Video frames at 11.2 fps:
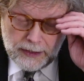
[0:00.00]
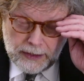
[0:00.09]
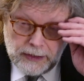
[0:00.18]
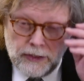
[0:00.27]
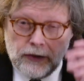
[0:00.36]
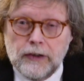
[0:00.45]

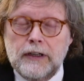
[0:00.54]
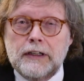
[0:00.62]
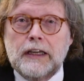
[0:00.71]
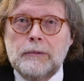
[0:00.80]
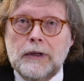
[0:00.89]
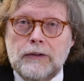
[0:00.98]
And later on
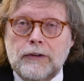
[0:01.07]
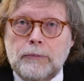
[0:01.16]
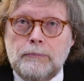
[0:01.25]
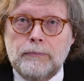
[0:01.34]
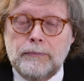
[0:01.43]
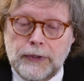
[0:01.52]
came out with
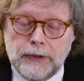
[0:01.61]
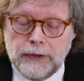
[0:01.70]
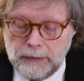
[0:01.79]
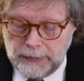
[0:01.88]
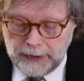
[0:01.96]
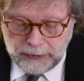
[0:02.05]

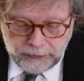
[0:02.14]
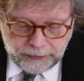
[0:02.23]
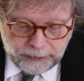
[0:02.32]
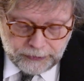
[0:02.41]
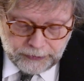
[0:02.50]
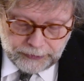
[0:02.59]
bigger and better
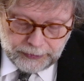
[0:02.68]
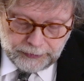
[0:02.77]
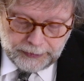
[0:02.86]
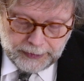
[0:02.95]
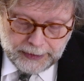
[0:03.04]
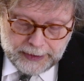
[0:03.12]
versions of it.